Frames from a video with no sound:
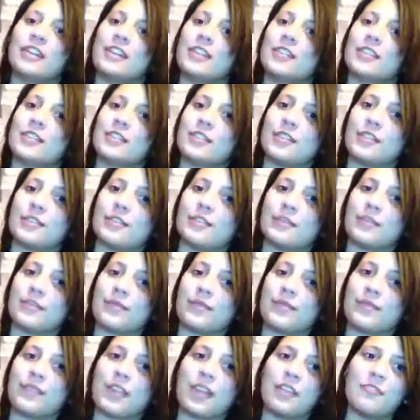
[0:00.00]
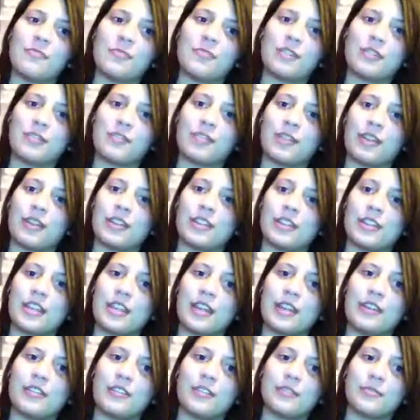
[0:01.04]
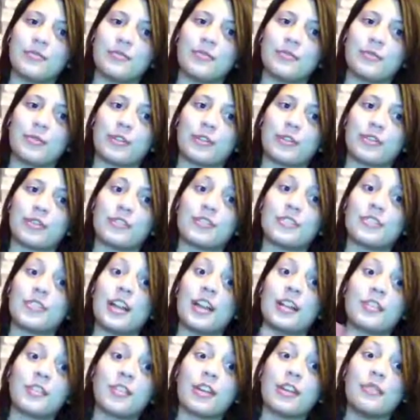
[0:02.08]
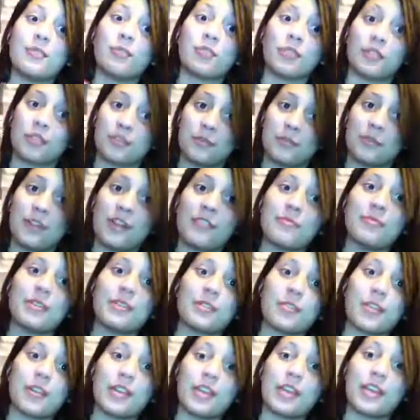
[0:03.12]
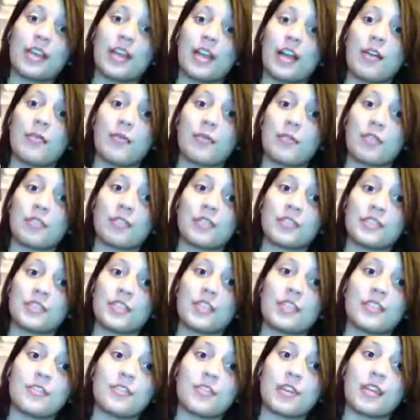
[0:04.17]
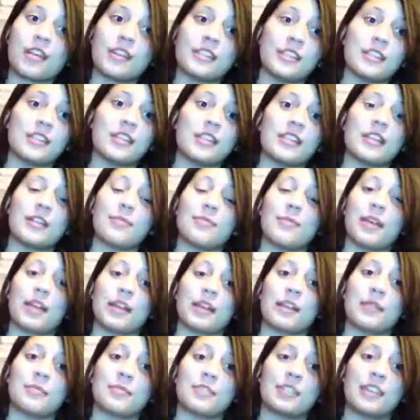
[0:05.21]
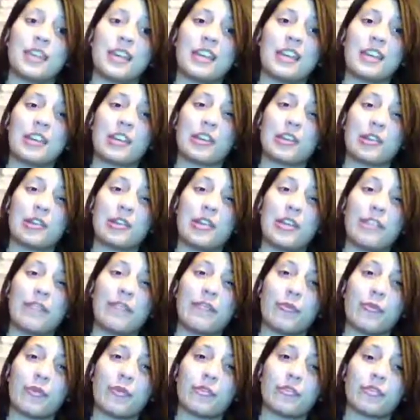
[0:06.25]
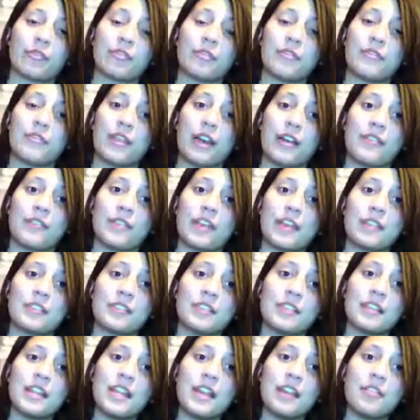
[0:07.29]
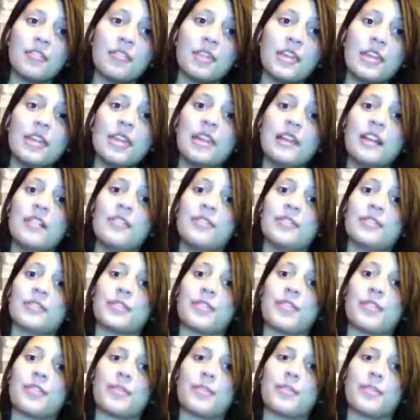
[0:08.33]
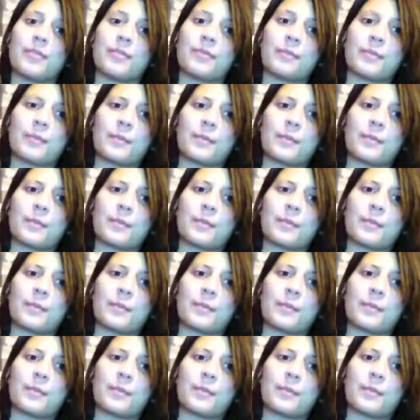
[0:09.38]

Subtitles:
So I've been cranking out words, not great words, but I've been cranking out words like crazy, and I'm back up to like 35,000 now. So